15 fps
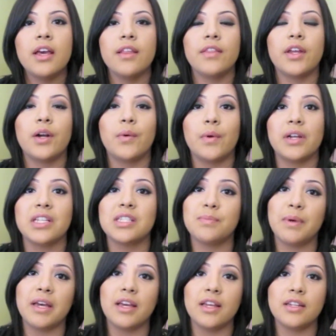They don't want to
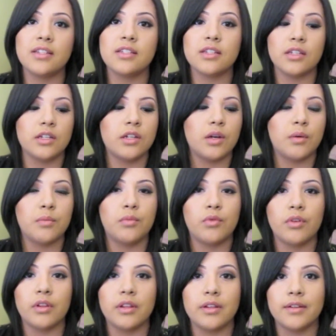spend, you know,
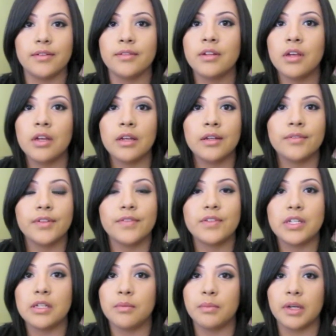more than
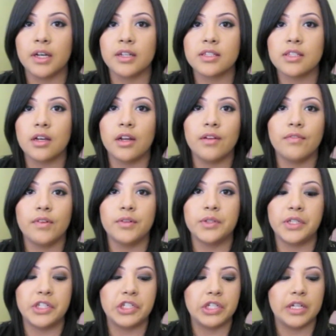15 bucks on a
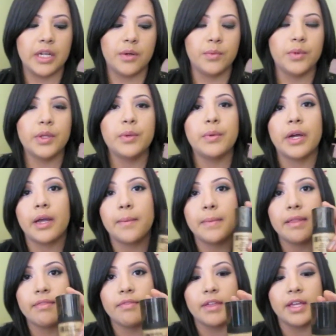foundation. I'd really
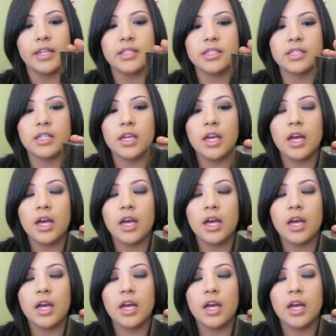recommend this.